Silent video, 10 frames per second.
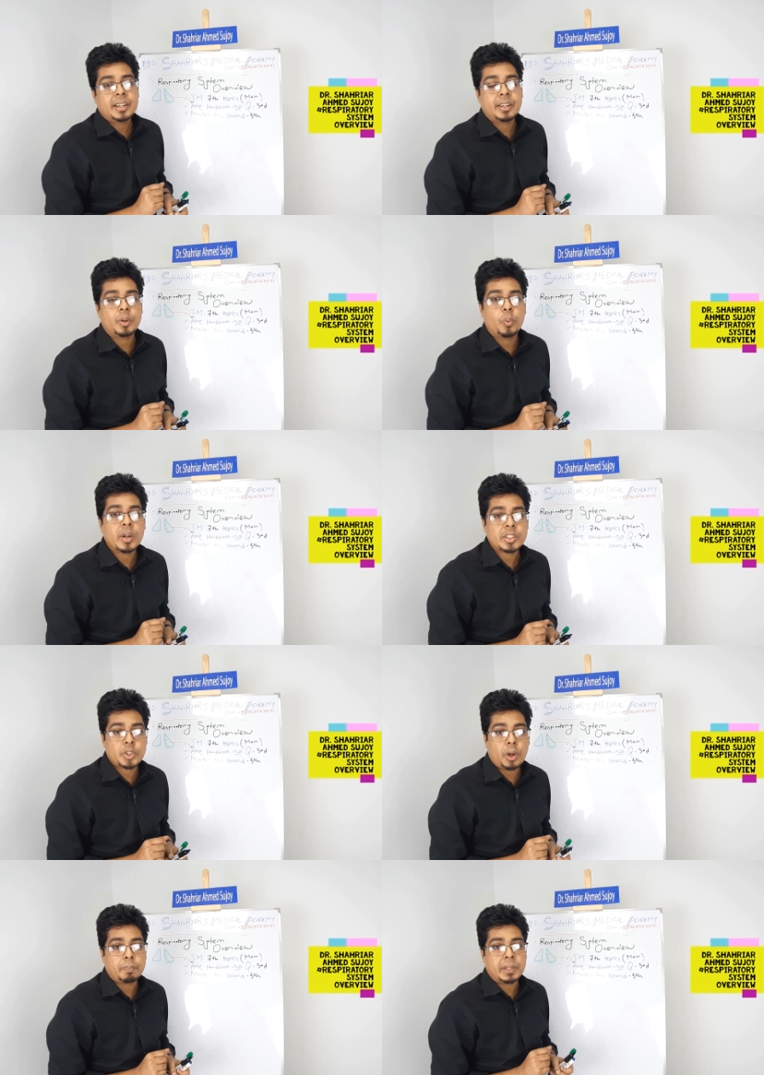what
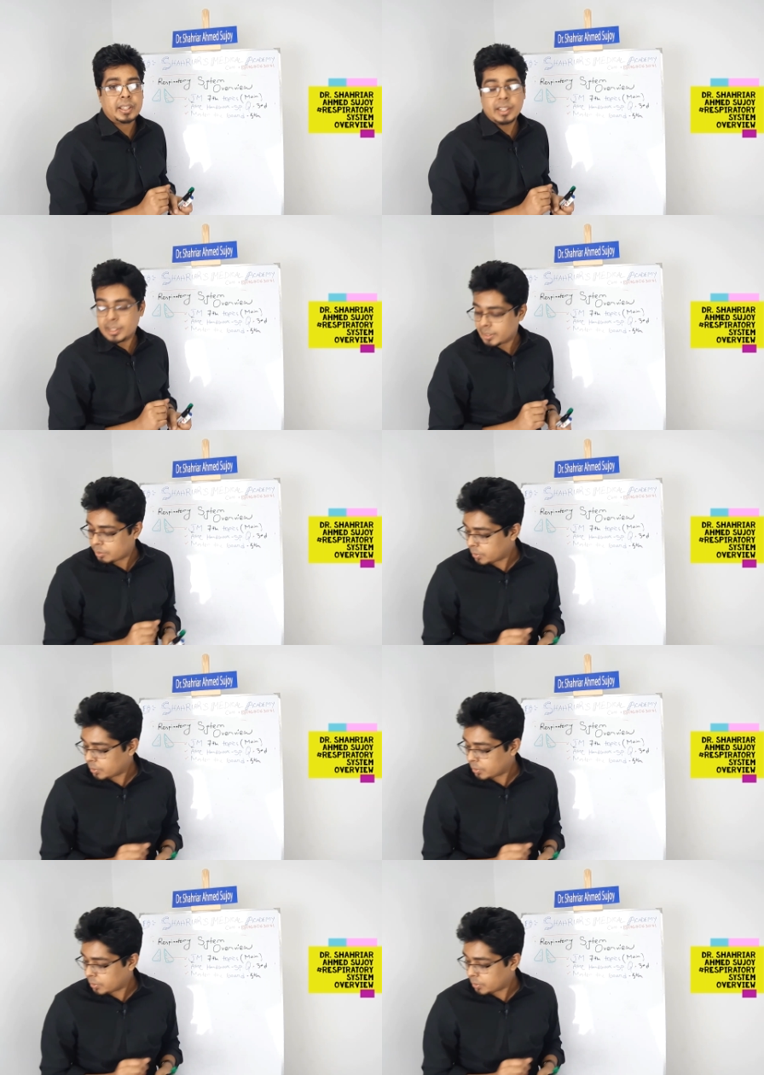topic. Now,